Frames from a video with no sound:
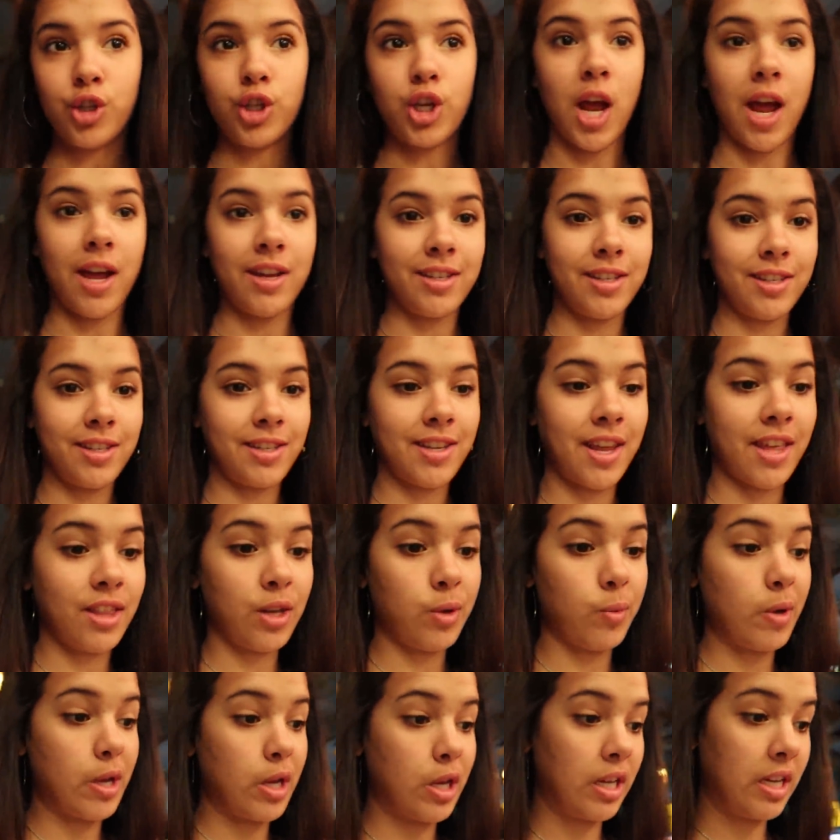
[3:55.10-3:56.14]
just said
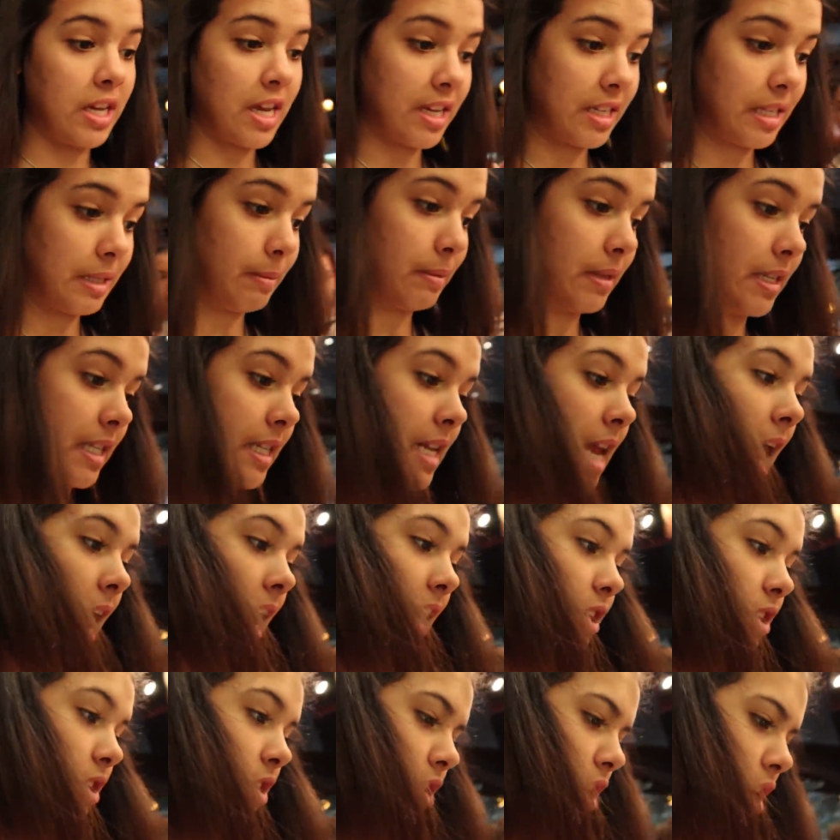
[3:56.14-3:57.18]
that we can get some
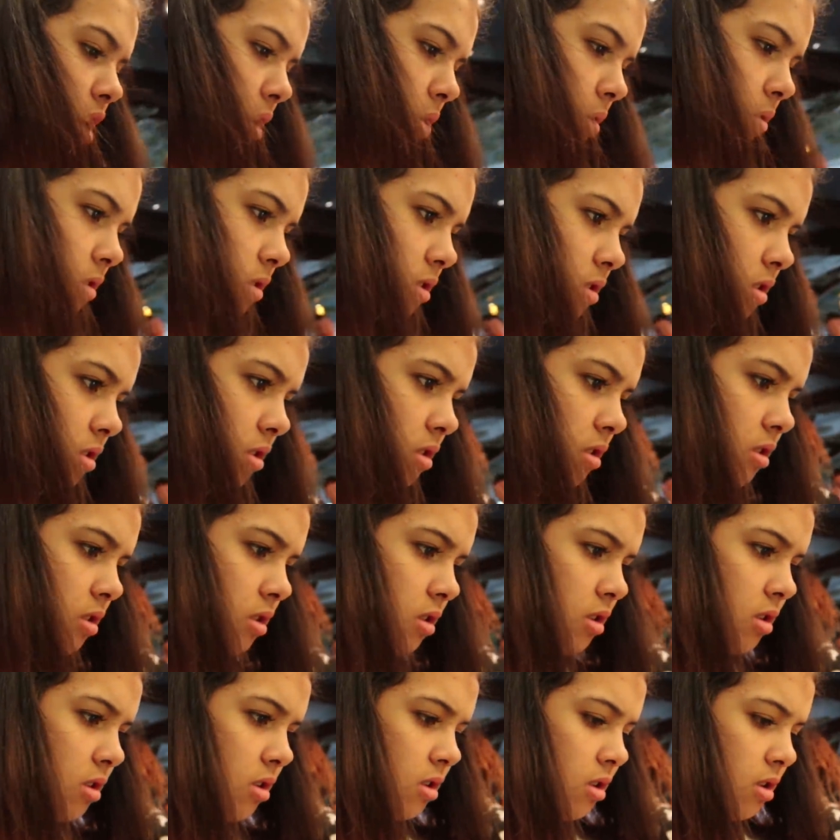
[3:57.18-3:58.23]
snacks, so
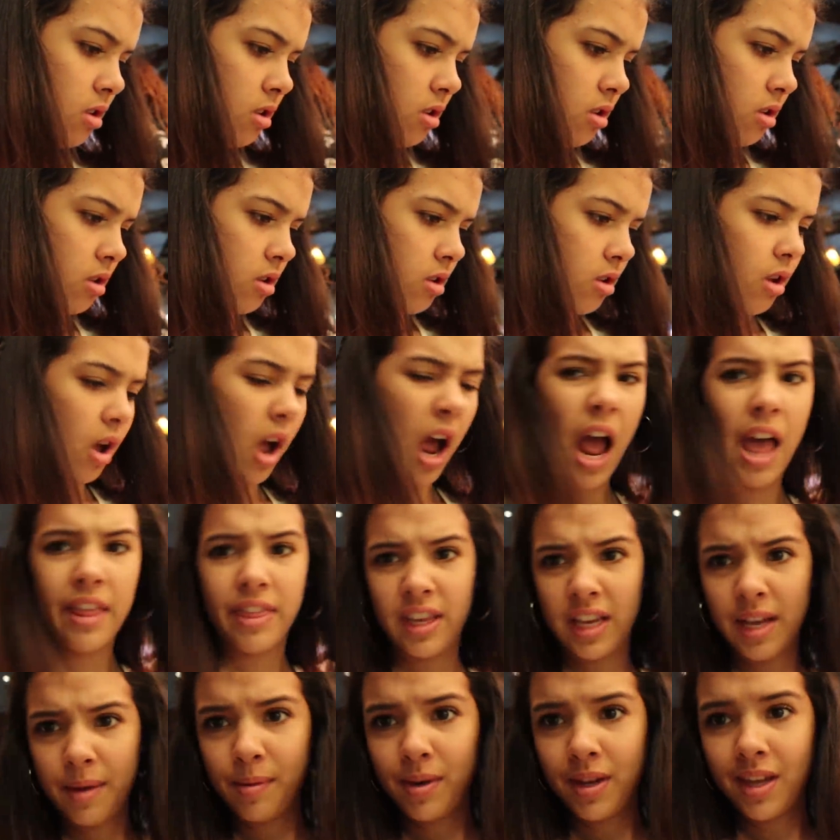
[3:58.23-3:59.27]
I
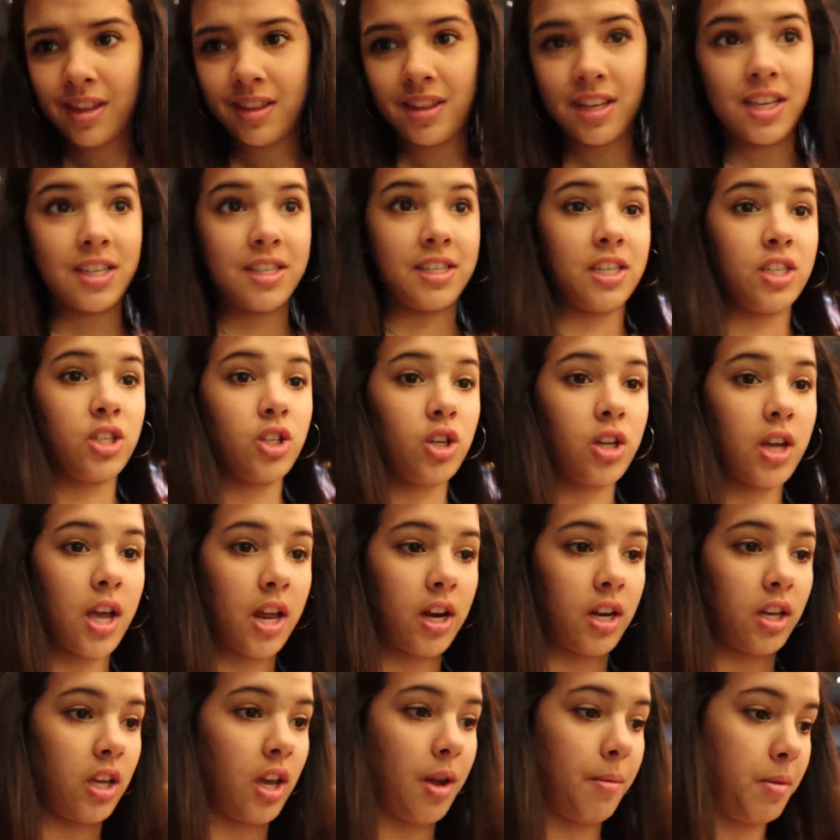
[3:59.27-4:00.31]
think I'm gonna get these. These look
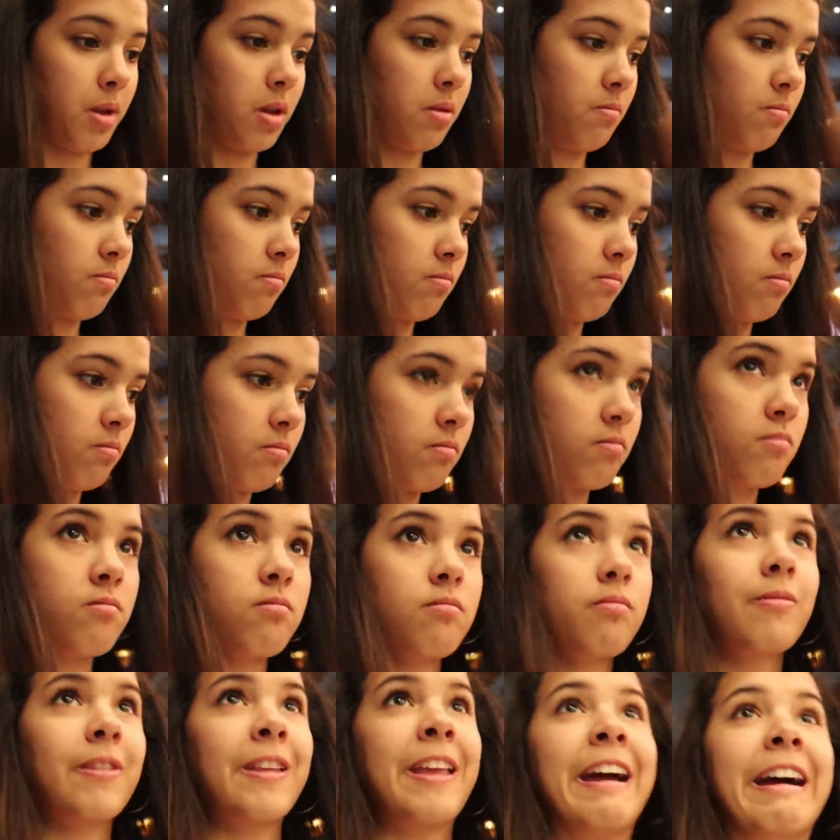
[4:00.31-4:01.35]
kind of yummy.
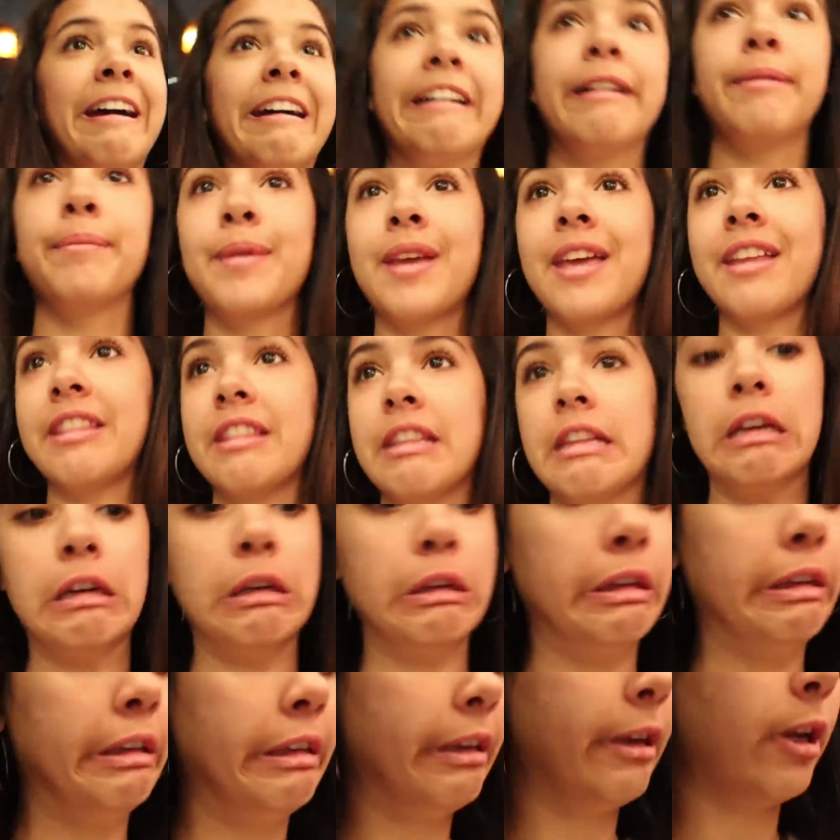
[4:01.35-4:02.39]
Yeah, I'm gonna get, no.
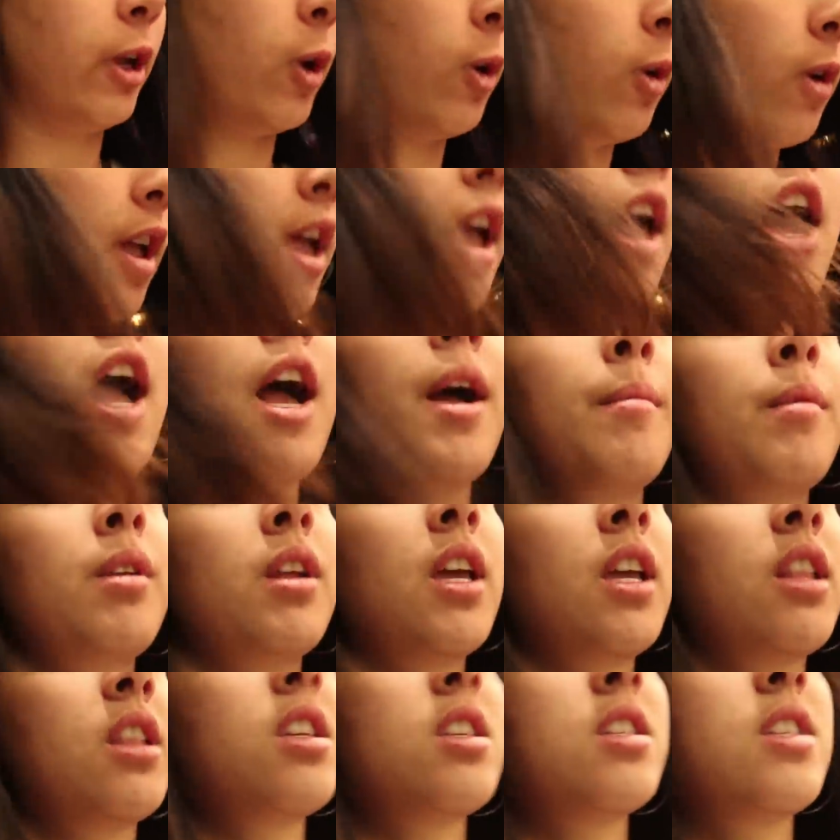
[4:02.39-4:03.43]
I'm
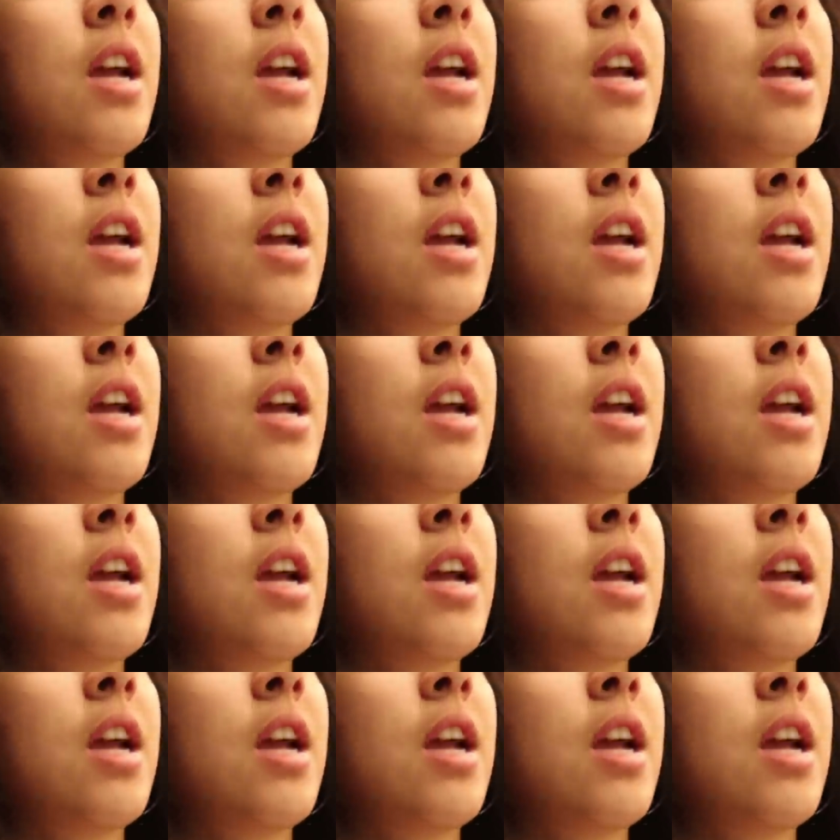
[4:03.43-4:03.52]
gonna get the